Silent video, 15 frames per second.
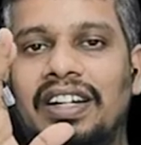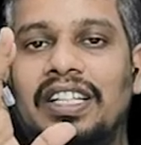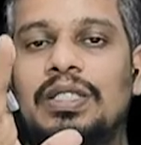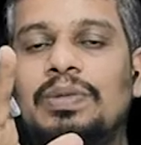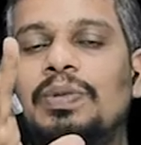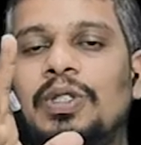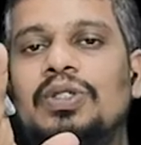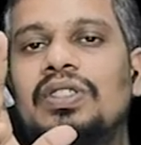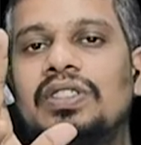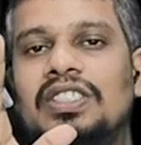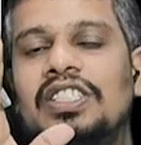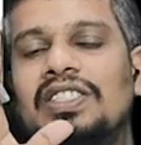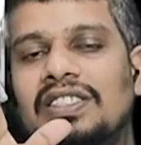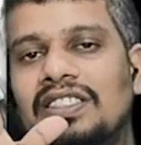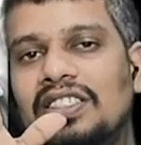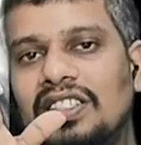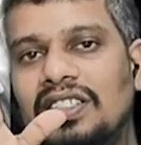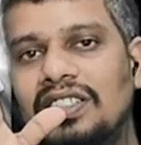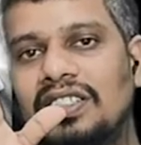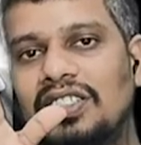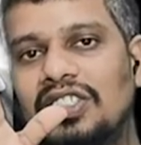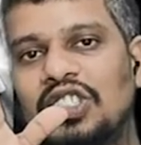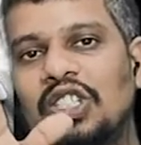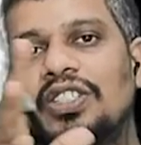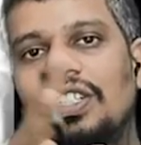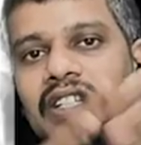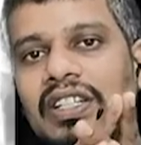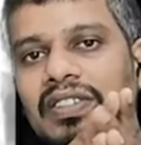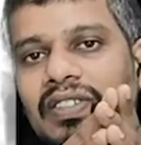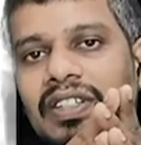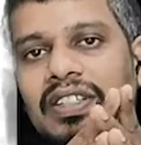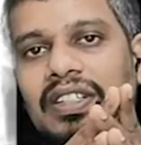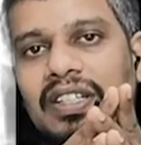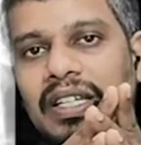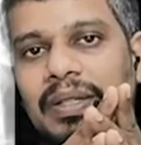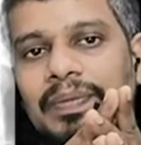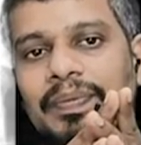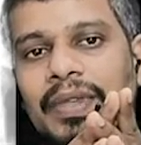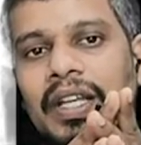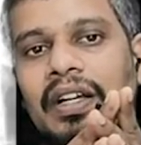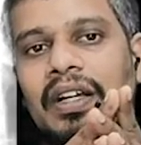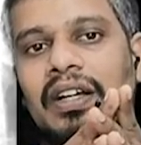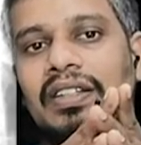respond to such a short interval time.